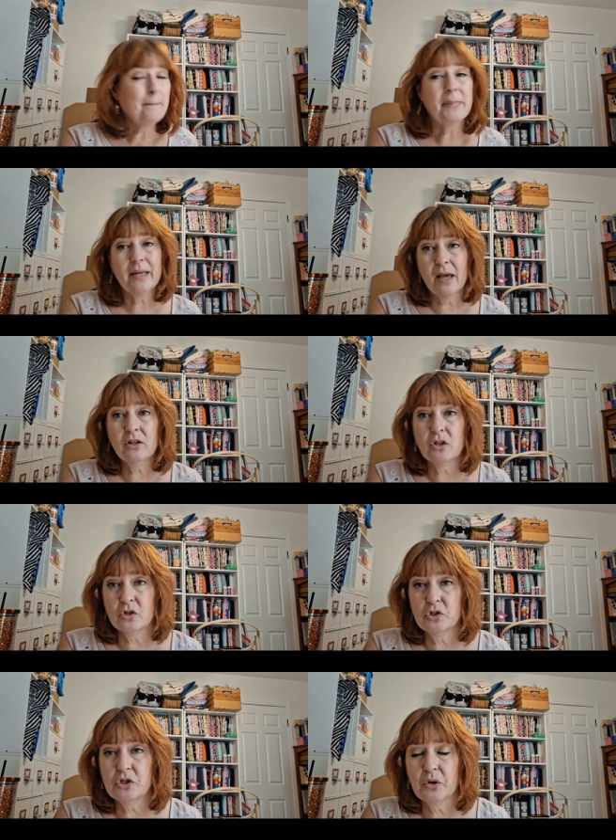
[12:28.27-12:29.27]
But now that
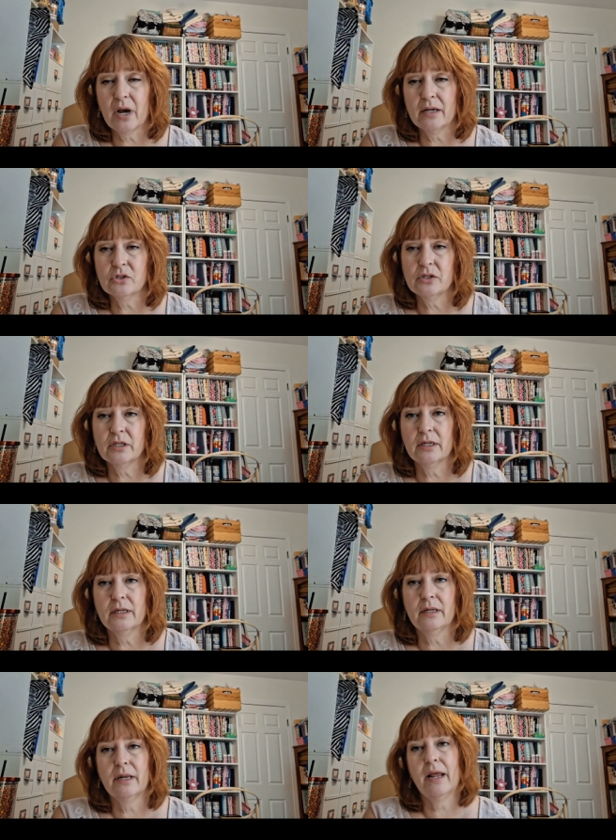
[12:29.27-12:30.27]
those 2 guys are
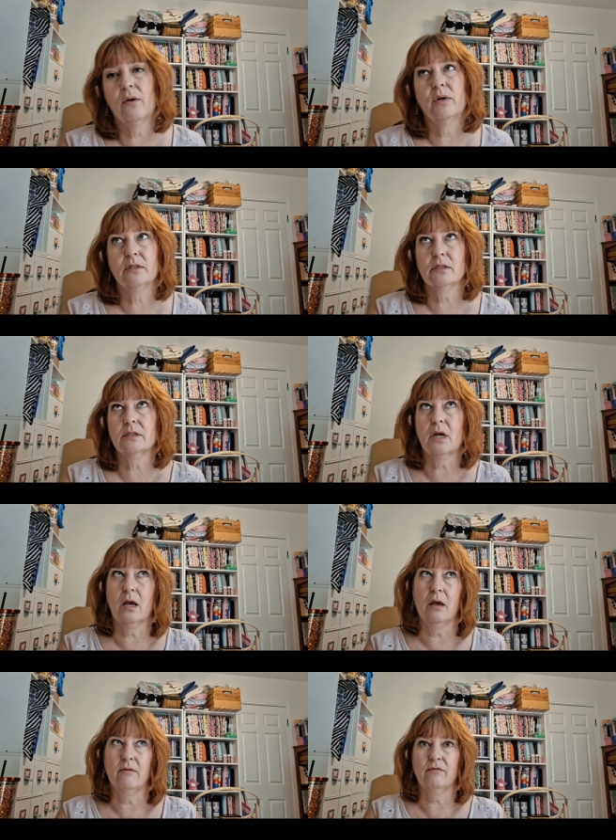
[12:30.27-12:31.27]
done, now it's
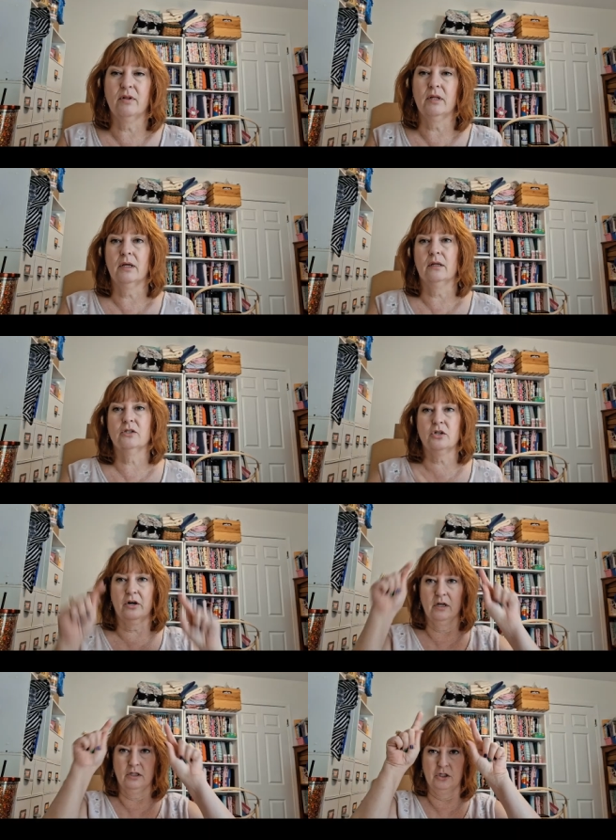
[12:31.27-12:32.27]

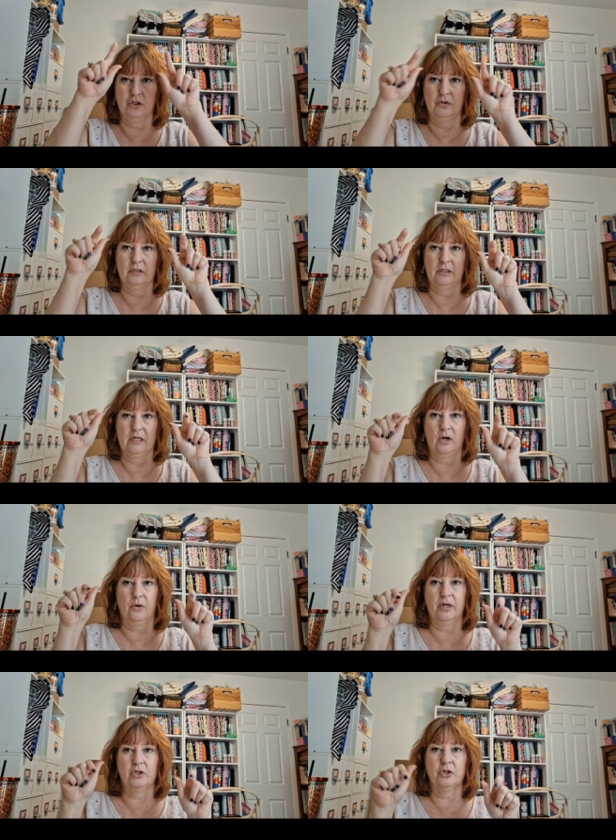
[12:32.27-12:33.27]
starting to do the sea
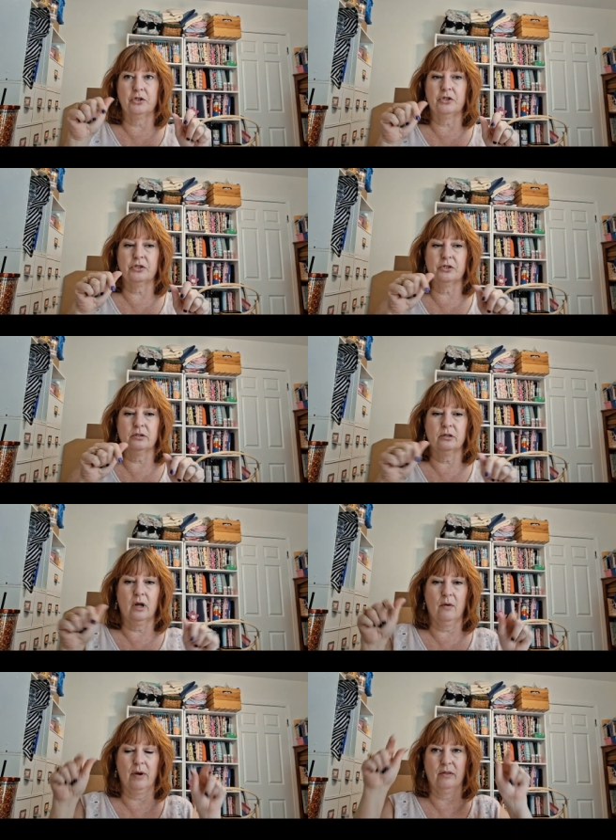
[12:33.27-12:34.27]
creatures
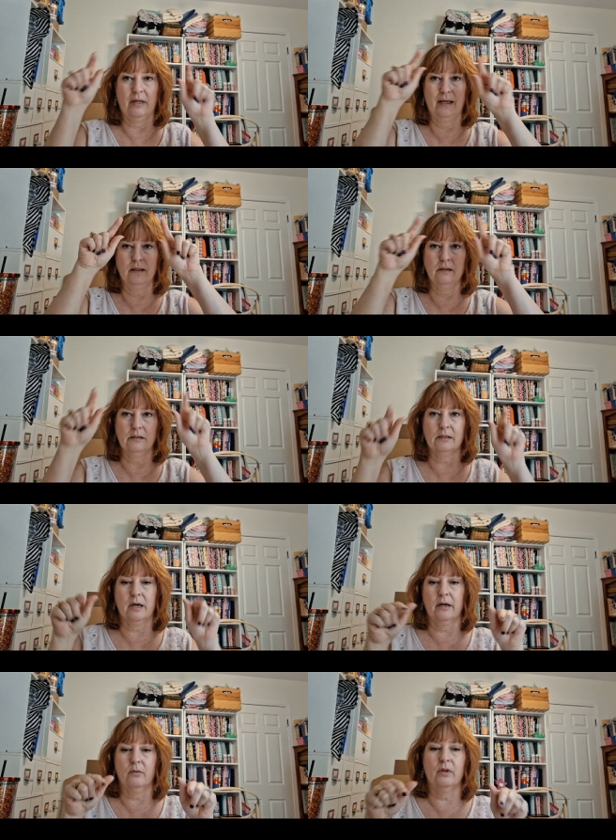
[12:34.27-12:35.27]
around the
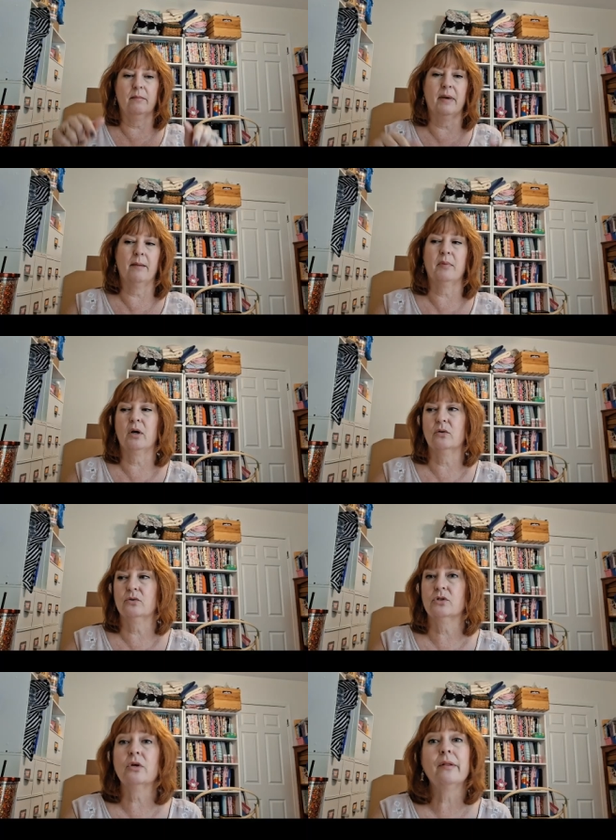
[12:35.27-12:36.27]
inside where the map goes.
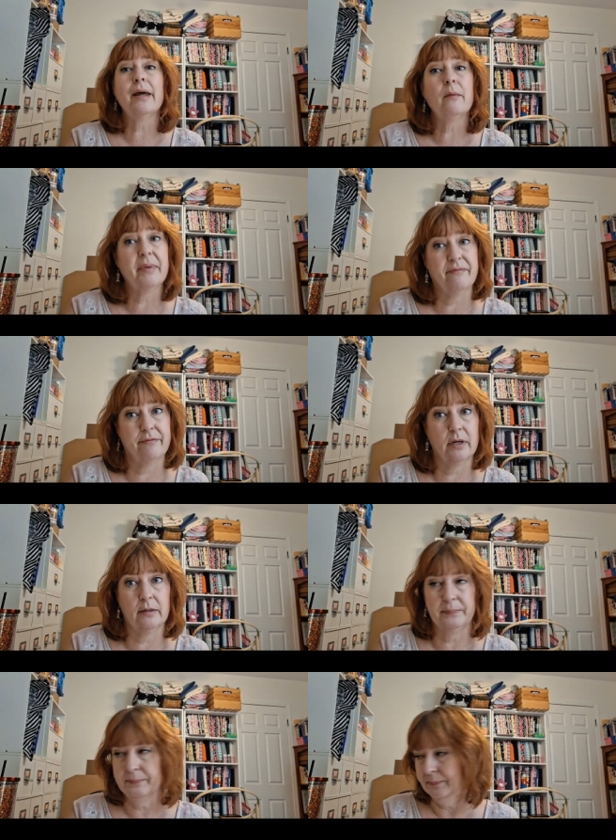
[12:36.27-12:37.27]
So that'll be fun.
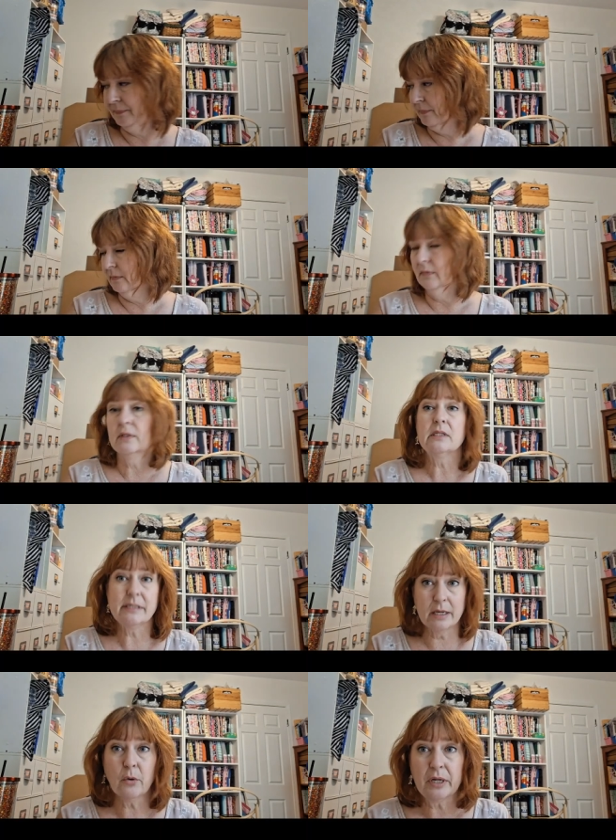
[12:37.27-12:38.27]

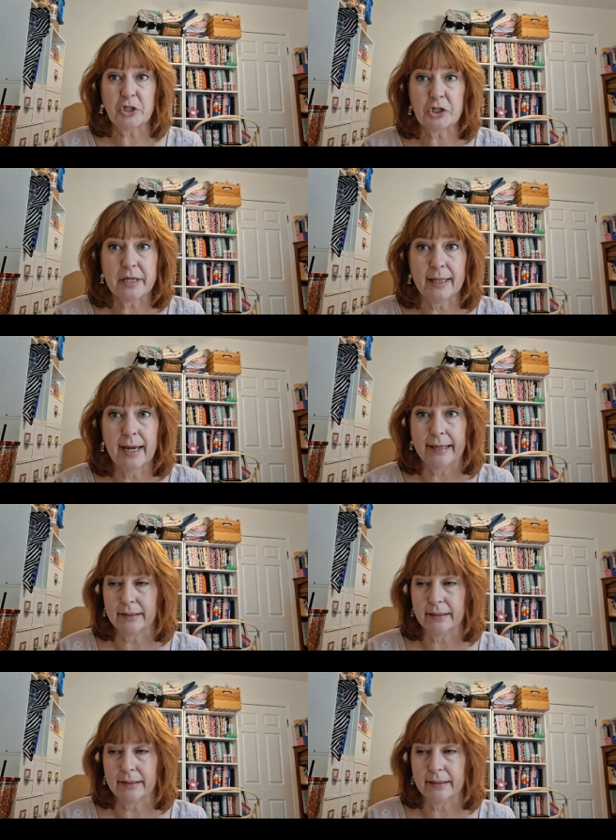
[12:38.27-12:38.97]
Sea creatures I like.